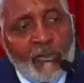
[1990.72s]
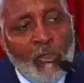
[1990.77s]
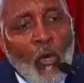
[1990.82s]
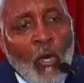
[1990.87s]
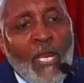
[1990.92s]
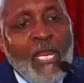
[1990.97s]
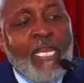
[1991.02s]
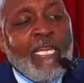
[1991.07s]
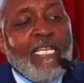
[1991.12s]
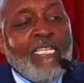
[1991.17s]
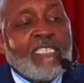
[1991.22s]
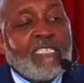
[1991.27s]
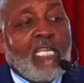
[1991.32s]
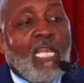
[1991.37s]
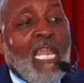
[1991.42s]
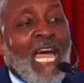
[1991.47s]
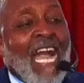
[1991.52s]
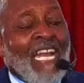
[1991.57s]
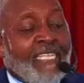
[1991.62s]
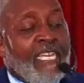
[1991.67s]
doing, he's
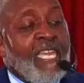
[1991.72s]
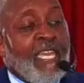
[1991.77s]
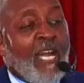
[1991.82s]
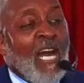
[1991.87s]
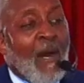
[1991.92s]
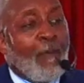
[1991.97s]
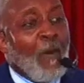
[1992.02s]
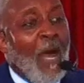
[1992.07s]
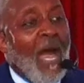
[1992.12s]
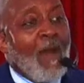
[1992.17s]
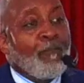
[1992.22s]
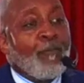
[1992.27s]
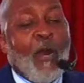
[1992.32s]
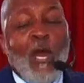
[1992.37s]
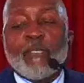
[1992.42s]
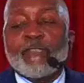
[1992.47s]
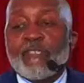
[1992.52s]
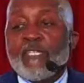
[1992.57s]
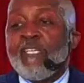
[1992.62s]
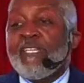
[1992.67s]
locking up our
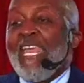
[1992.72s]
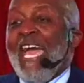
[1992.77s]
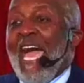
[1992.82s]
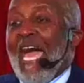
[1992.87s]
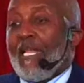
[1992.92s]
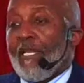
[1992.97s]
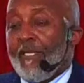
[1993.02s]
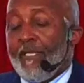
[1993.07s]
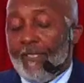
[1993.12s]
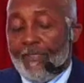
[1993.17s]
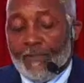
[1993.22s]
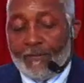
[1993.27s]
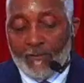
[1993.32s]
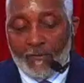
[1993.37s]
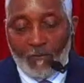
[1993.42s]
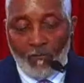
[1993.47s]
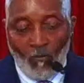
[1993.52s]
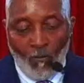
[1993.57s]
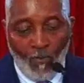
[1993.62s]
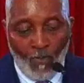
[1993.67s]
personality.
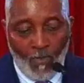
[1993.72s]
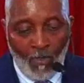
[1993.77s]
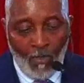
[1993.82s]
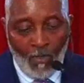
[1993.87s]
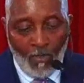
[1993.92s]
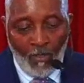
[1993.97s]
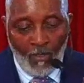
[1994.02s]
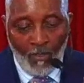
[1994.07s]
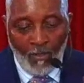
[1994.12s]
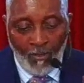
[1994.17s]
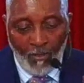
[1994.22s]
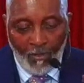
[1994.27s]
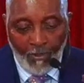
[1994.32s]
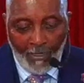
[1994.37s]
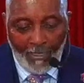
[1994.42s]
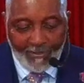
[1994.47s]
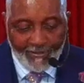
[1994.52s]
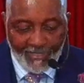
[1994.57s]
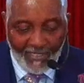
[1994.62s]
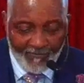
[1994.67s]
Yes, sir.
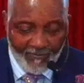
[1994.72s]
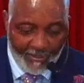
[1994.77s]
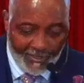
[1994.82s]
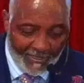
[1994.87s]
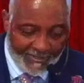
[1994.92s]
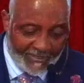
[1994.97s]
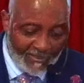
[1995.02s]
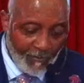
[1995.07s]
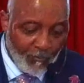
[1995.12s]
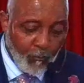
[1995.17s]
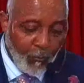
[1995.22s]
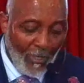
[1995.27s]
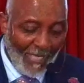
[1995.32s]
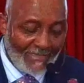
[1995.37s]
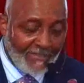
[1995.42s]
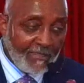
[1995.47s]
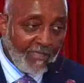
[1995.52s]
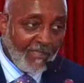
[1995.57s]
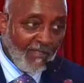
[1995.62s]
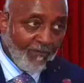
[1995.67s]
And giving us a
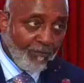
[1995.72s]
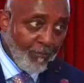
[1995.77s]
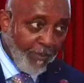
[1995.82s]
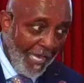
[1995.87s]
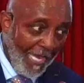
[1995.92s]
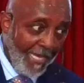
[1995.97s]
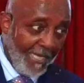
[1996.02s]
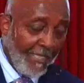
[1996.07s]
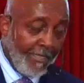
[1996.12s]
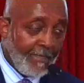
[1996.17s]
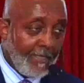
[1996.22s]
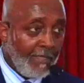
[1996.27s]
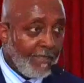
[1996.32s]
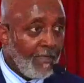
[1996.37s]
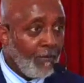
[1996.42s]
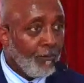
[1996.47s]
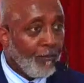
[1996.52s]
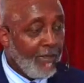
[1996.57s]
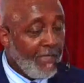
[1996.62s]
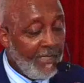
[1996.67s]
present of pain and
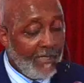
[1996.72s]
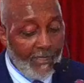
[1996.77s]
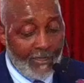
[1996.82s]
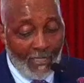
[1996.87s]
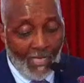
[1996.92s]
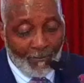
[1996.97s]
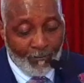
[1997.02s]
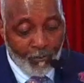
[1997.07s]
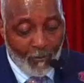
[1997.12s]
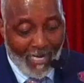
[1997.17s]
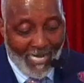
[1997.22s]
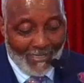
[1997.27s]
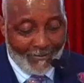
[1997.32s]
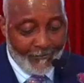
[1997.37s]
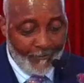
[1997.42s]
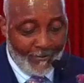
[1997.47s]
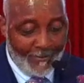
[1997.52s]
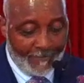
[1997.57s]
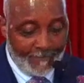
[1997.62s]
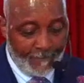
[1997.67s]
impeding our
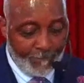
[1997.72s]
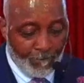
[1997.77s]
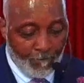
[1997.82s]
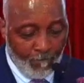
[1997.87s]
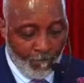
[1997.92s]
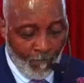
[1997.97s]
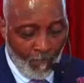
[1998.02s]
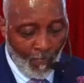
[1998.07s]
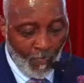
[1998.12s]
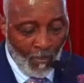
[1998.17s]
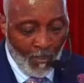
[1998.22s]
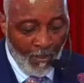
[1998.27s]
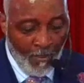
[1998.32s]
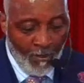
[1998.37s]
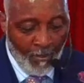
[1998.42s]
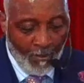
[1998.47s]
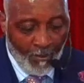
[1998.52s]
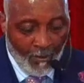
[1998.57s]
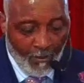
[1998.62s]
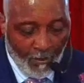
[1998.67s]
progress. Yeah.
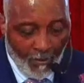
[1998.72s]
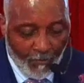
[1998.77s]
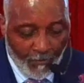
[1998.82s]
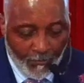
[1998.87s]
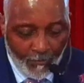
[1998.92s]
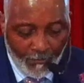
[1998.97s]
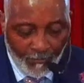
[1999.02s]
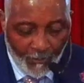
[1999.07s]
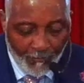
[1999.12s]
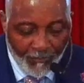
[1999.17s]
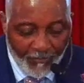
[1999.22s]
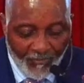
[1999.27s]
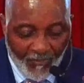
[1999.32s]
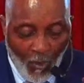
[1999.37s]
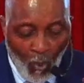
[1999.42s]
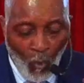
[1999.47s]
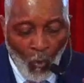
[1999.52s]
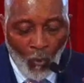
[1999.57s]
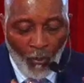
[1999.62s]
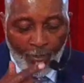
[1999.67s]
The
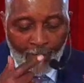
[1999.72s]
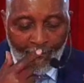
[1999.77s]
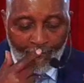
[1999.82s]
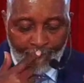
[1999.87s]
thorn.